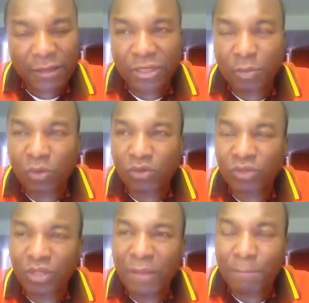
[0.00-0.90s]

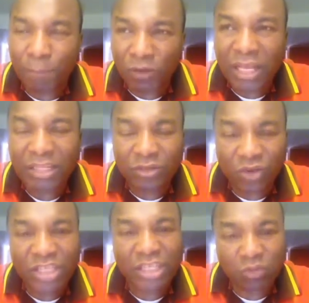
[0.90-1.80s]
most important
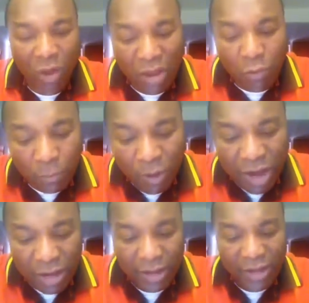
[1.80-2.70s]
reasons why we
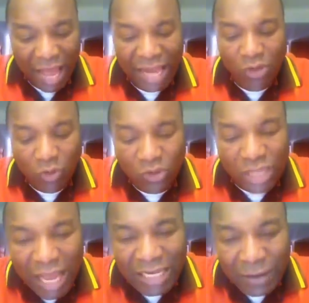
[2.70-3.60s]
pray. And those
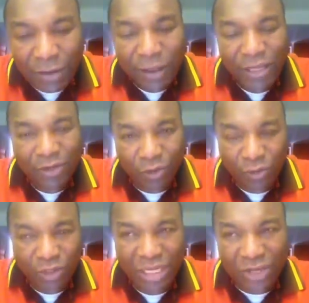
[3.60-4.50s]
are the
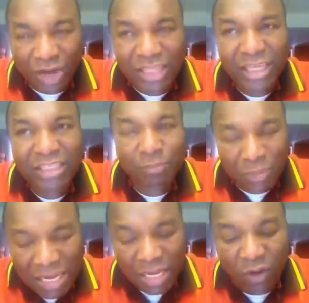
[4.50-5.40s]
greatest
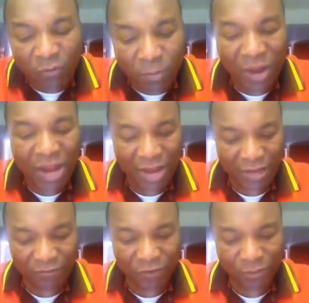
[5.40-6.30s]
meaning of prayer in
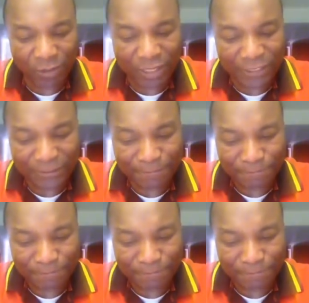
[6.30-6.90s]
the first place.